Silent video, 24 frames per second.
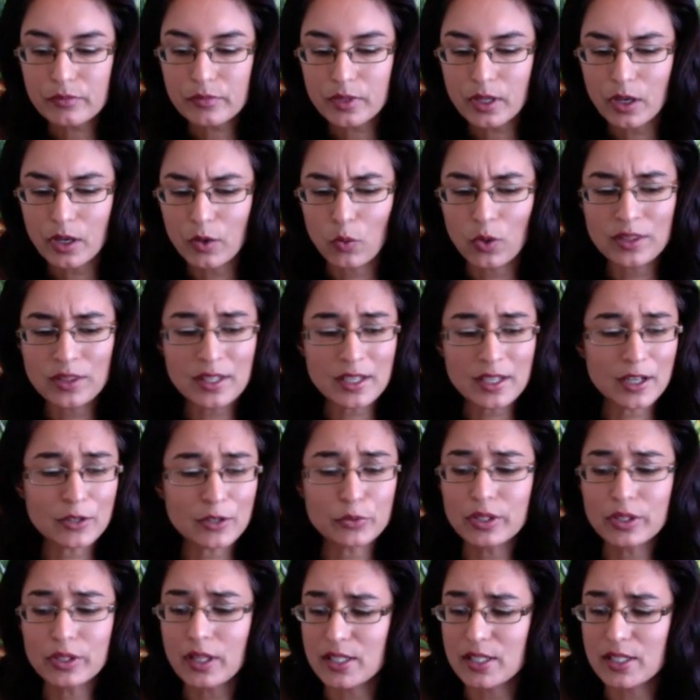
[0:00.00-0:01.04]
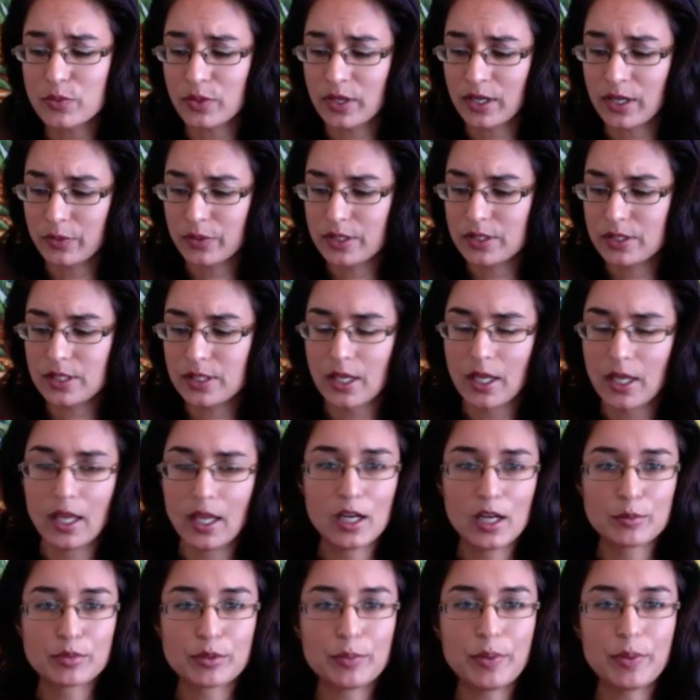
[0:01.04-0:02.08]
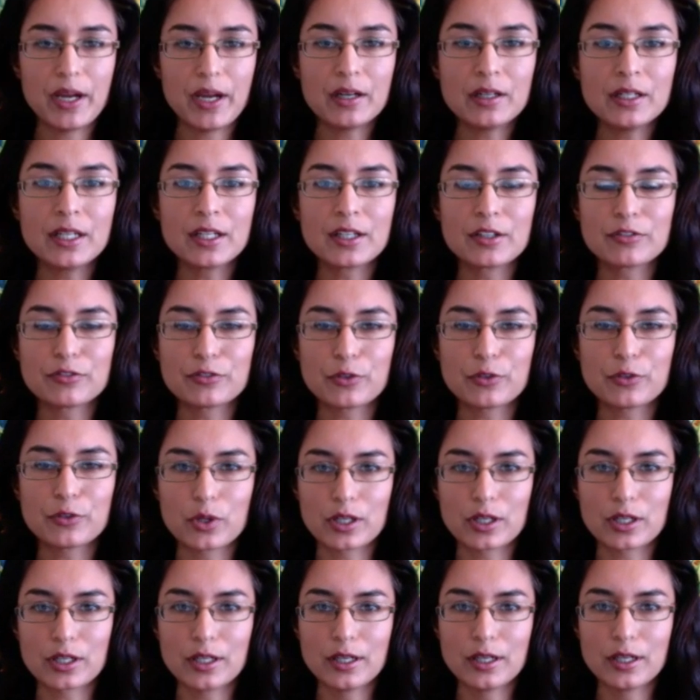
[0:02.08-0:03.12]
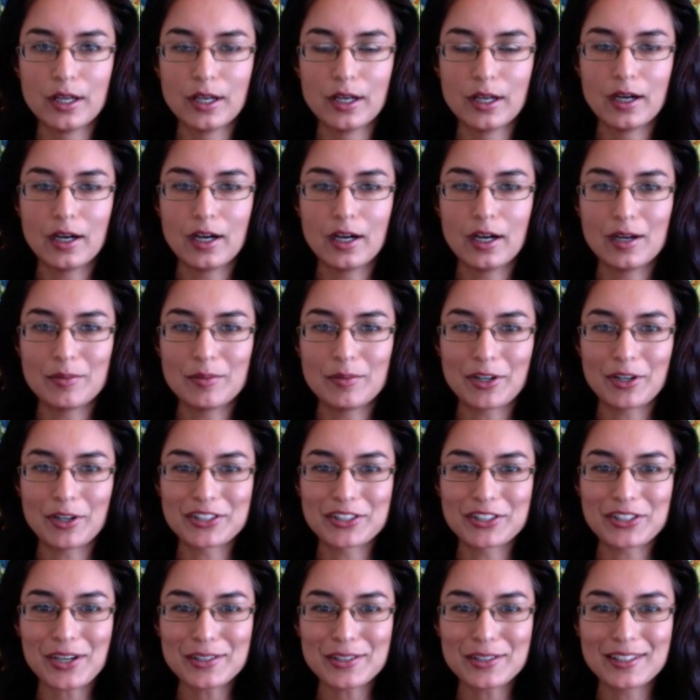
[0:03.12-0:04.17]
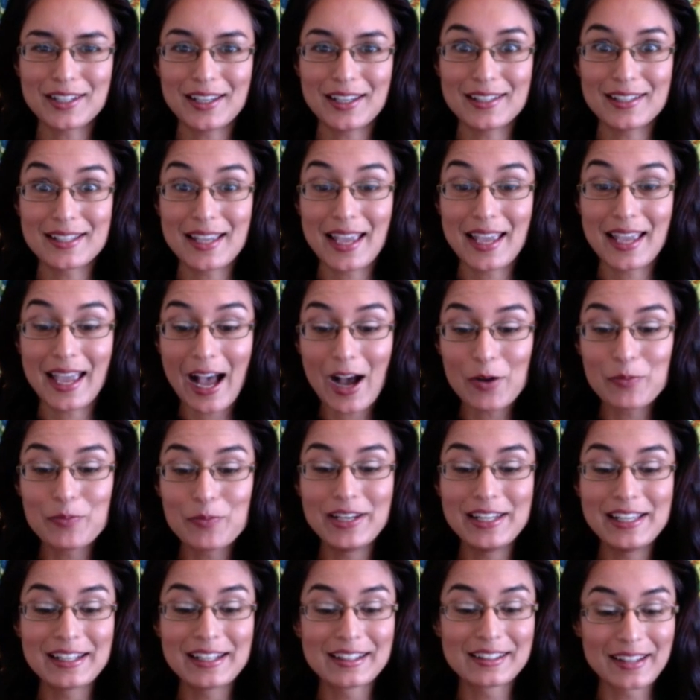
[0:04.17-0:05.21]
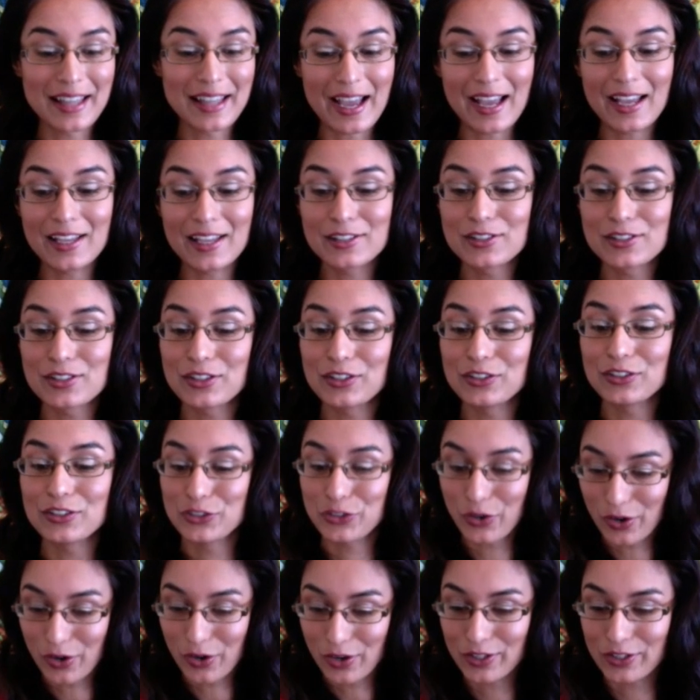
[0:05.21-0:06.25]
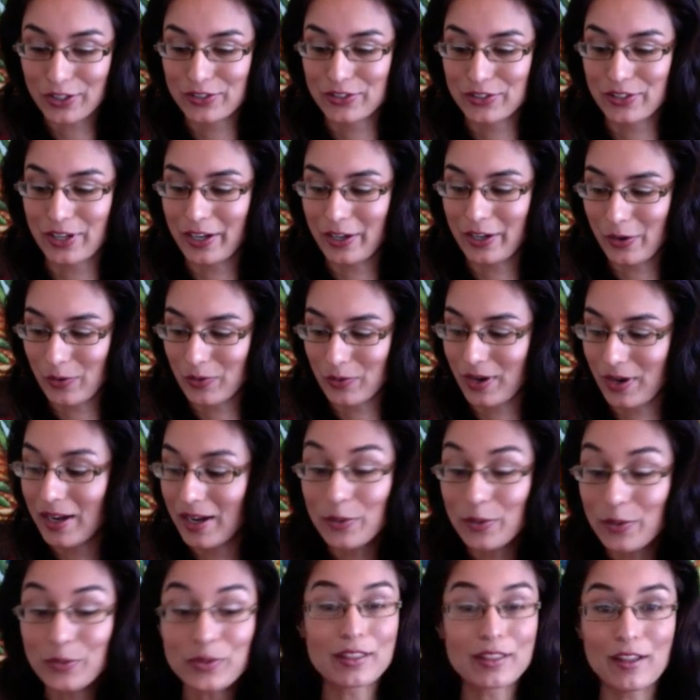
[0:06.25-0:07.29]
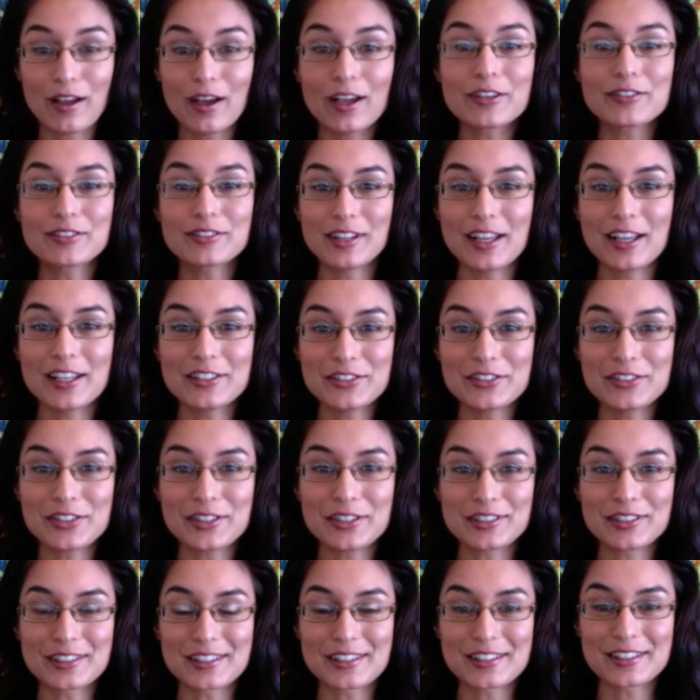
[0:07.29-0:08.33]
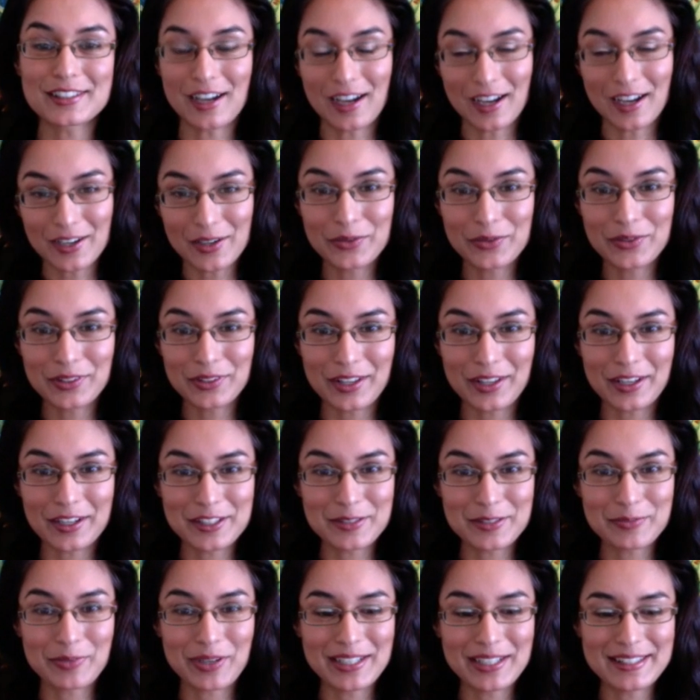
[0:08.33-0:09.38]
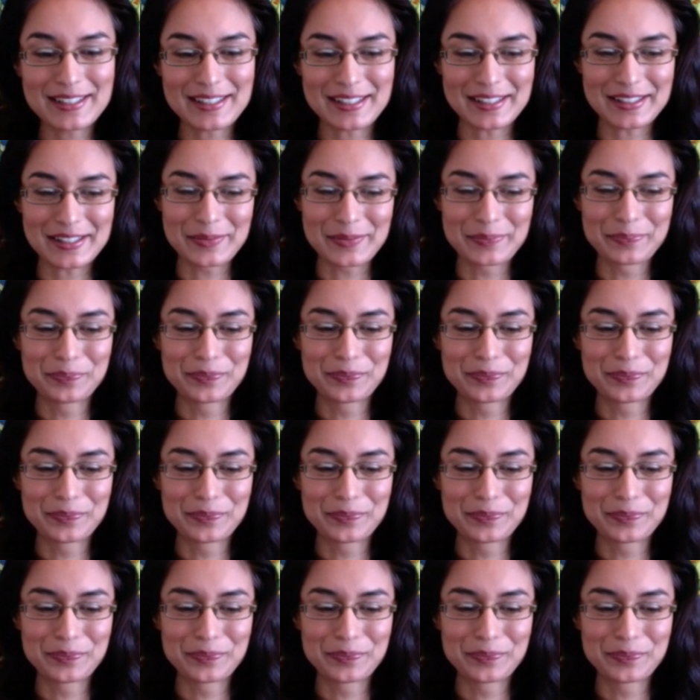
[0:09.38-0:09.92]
One thing I realized when I was preparing for our talk today is how many glass jars I own. I own a lot of glass jars because I own a lot of spices.